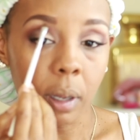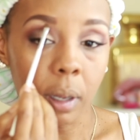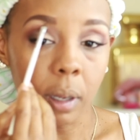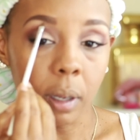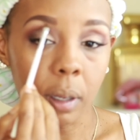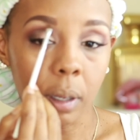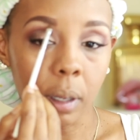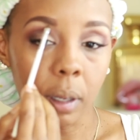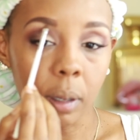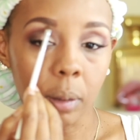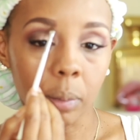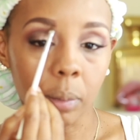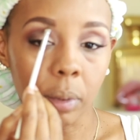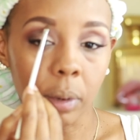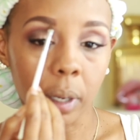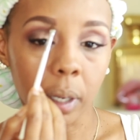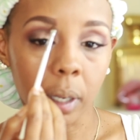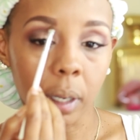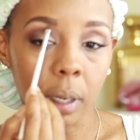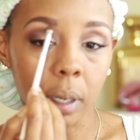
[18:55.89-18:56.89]
and then
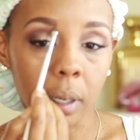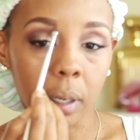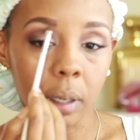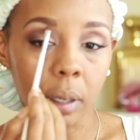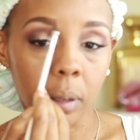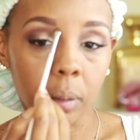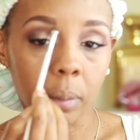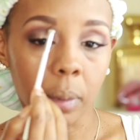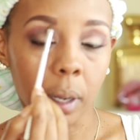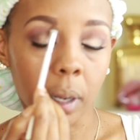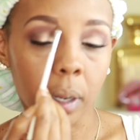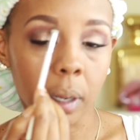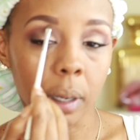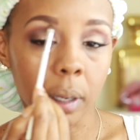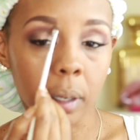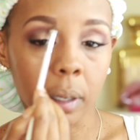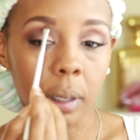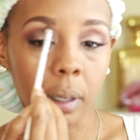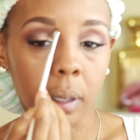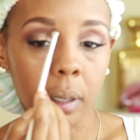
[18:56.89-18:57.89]
bring it under
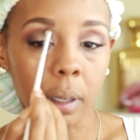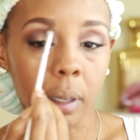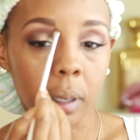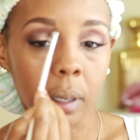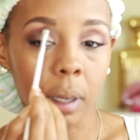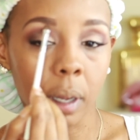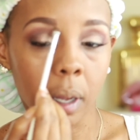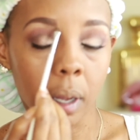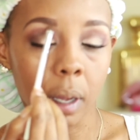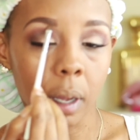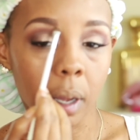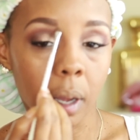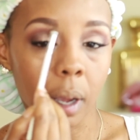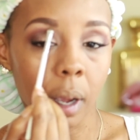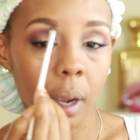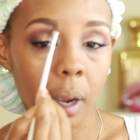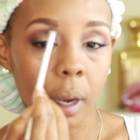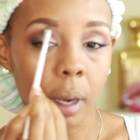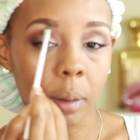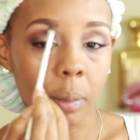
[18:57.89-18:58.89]
my
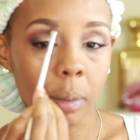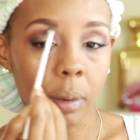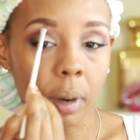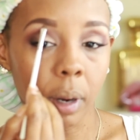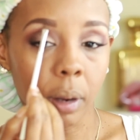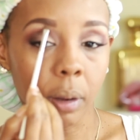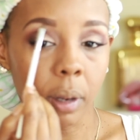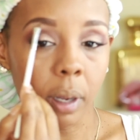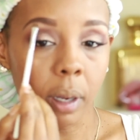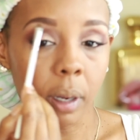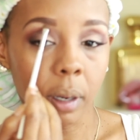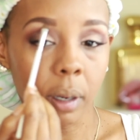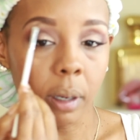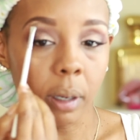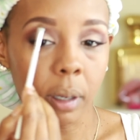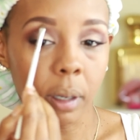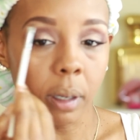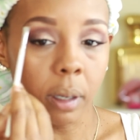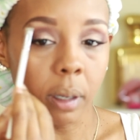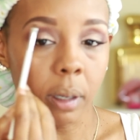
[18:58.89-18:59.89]
eyebrow
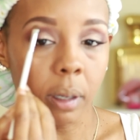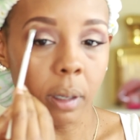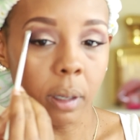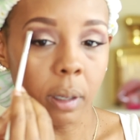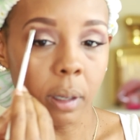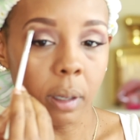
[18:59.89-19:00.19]
area.